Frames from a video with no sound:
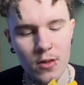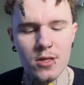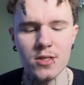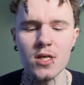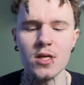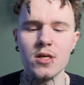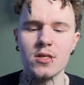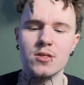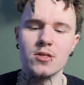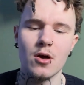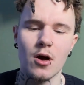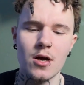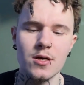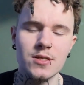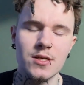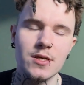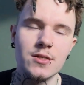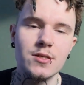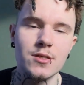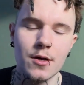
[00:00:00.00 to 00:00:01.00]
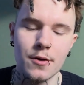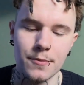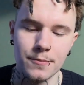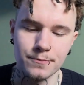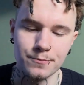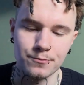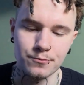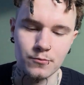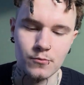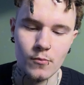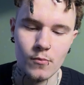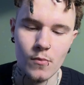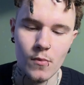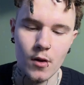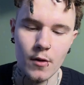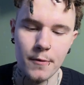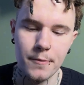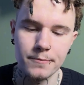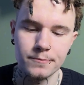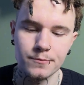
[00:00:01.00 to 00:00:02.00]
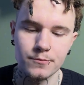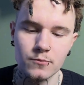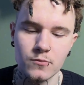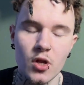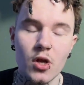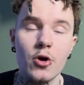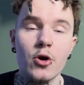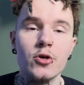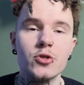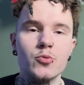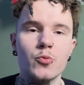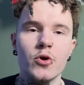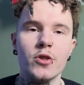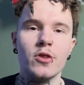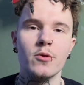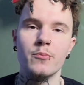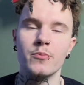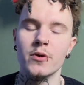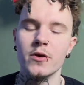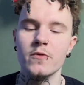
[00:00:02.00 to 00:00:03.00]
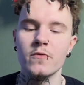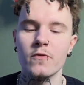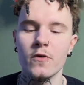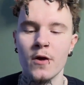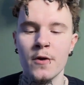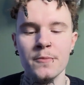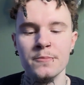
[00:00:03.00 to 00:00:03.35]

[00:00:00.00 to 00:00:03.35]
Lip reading: There's like a sauce that's cooked with the beef.